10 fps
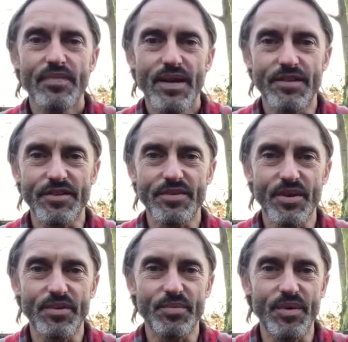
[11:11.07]
We're just,
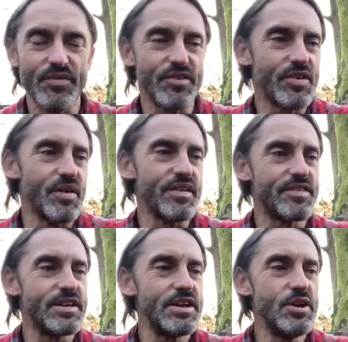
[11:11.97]
we've just got this
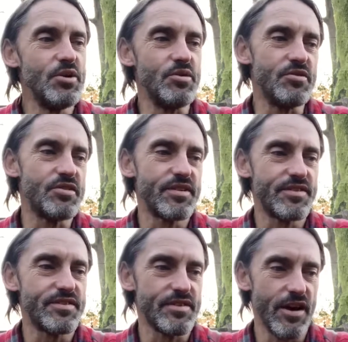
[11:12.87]
huge
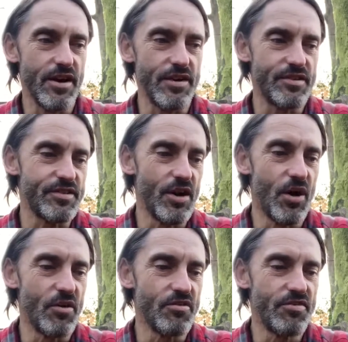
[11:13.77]
surge
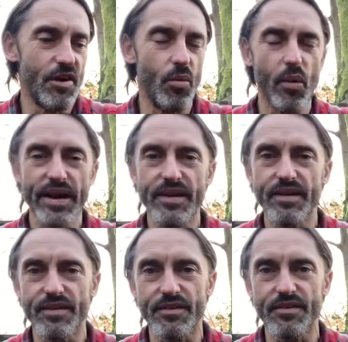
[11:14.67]
of
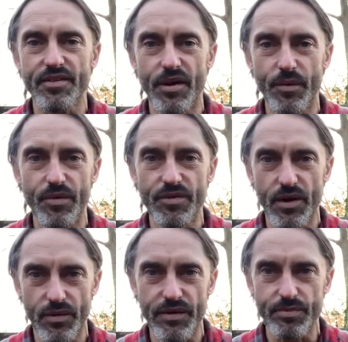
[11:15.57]
awakened souls
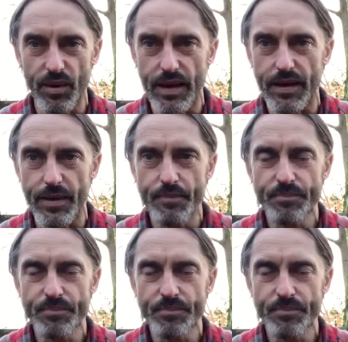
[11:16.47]
on this planet